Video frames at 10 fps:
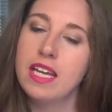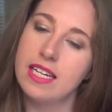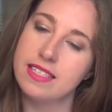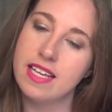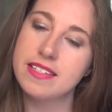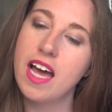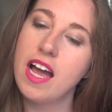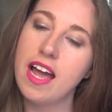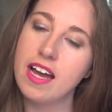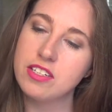and it says,
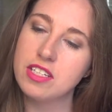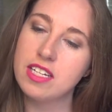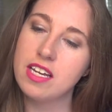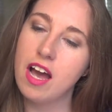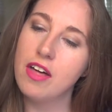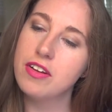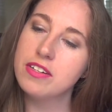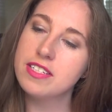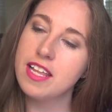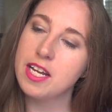"Hi Ashley,
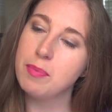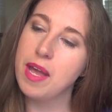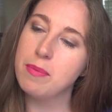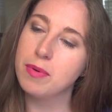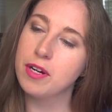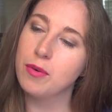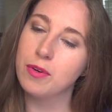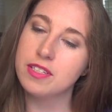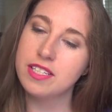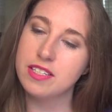others like paper
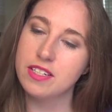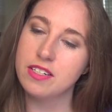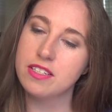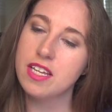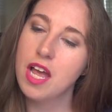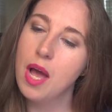or scissors,